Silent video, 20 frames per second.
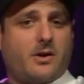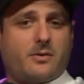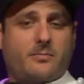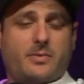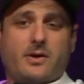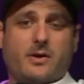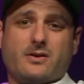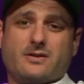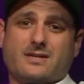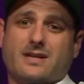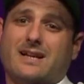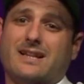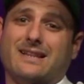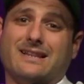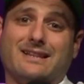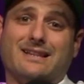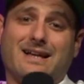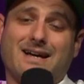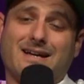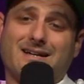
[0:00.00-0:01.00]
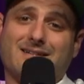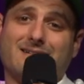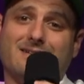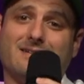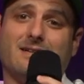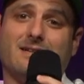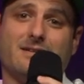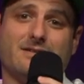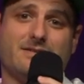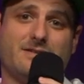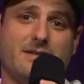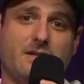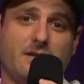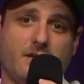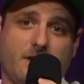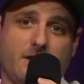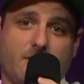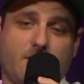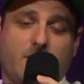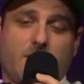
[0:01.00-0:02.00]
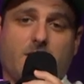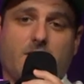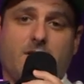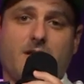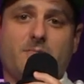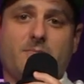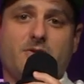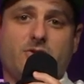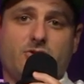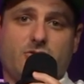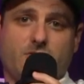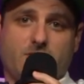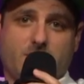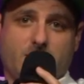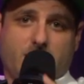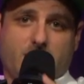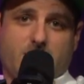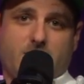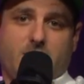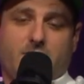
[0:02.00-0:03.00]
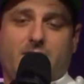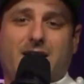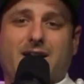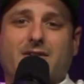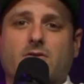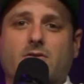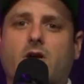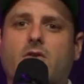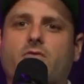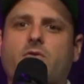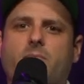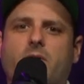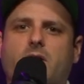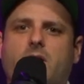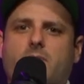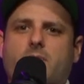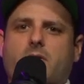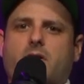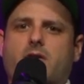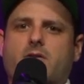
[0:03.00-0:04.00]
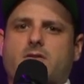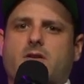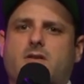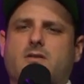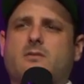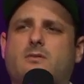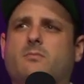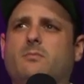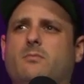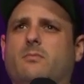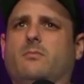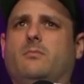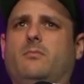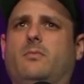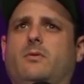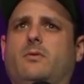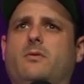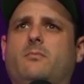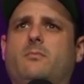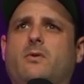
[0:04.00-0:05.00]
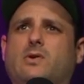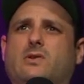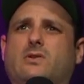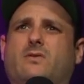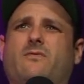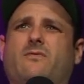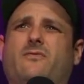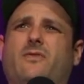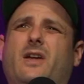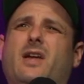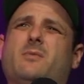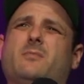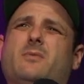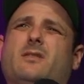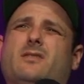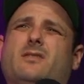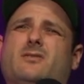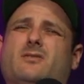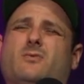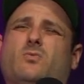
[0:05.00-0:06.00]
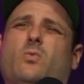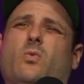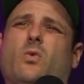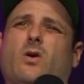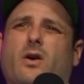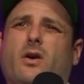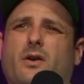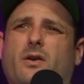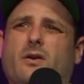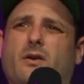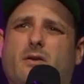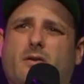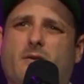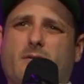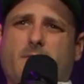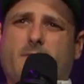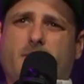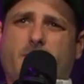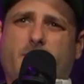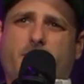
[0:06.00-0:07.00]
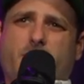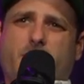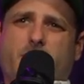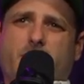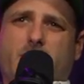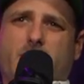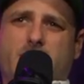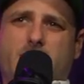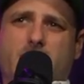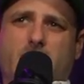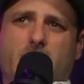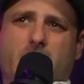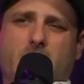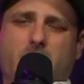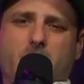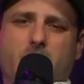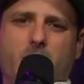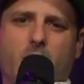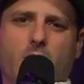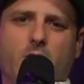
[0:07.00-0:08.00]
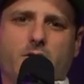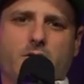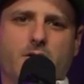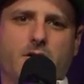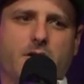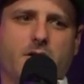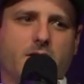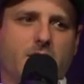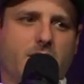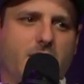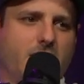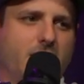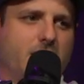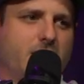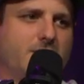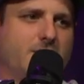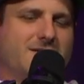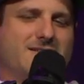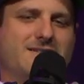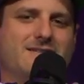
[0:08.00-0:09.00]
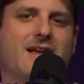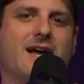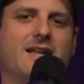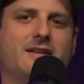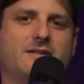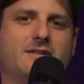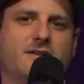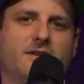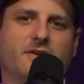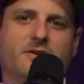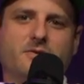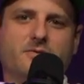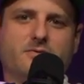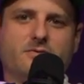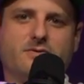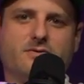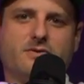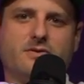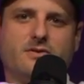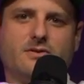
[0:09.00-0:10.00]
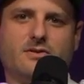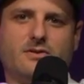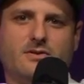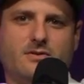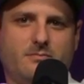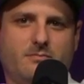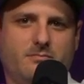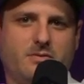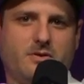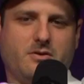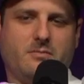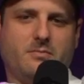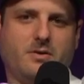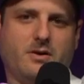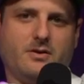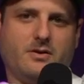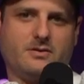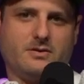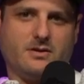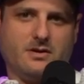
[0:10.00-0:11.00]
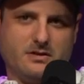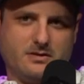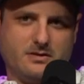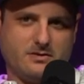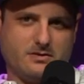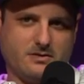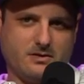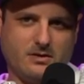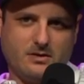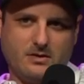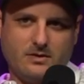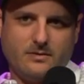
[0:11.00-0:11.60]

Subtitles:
Peri peri's got a lot of acidity, a lot of lemon juice and stuff. I love a peri peri sauce. The most famous one that's like marketed is Nando's peri peri sauce.